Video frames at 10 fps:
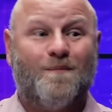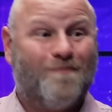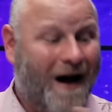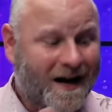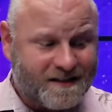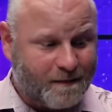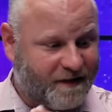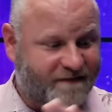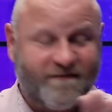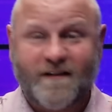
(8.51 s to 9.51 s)

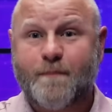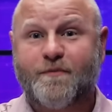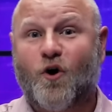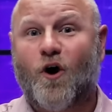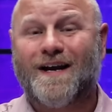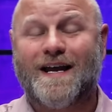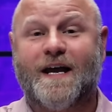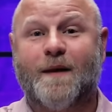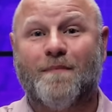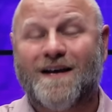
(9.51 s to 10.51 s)
possibly flipped on
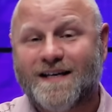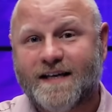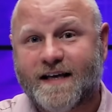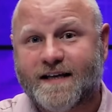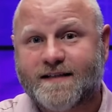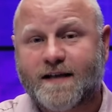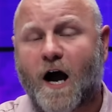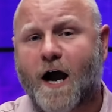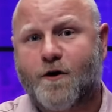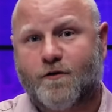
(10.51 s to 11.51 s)
him
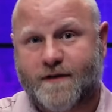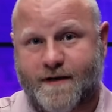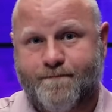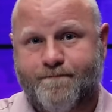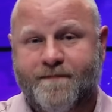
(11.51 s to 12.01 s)
entirely.